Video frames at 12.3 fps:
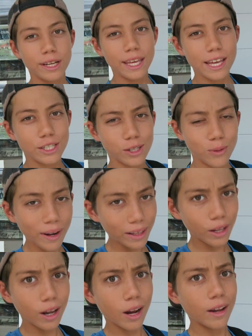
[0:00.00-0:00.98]
It took way
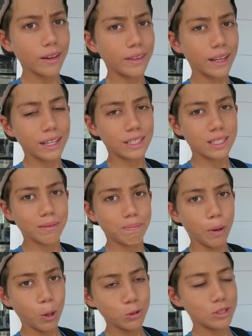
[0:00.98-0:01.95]
longer than it's
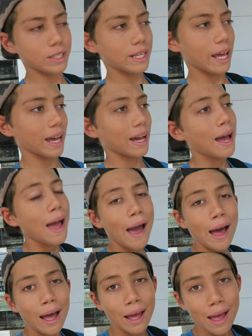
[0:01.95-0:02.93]
supposed to take,
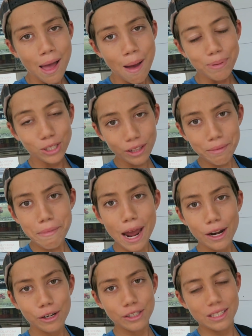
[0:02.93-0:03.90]
but all that
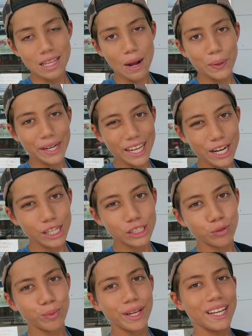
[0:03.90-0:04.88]
matters is that we're here,
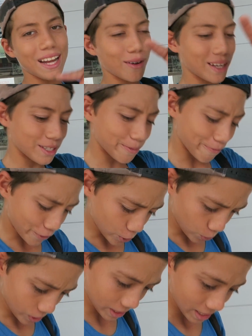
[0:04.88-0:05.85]
so we can now get some
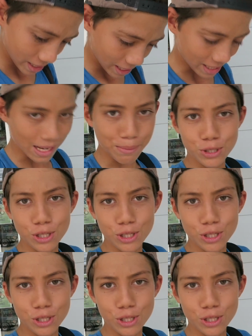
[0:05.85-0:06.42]
food, because I'm